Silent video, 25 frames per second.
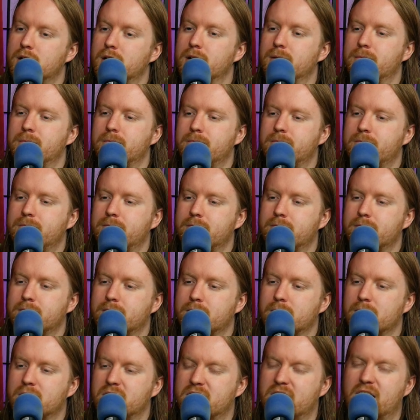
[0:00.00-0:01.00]
Yep. So
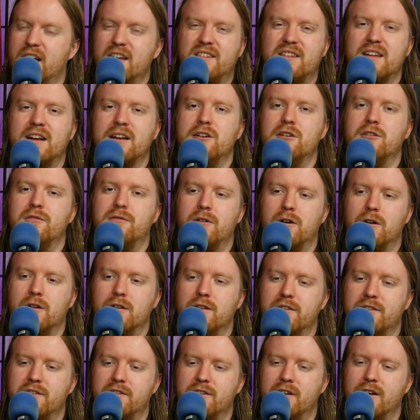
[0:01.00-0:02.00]
yeah, it's not your
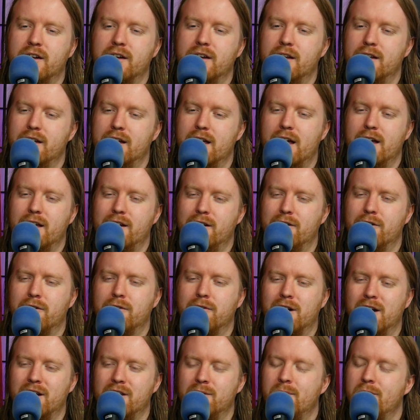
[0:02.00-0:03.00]
fault, listener. No. I, yeah, you're
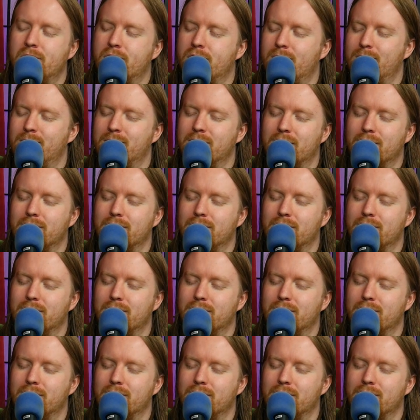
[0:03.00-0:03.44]
right to be creeped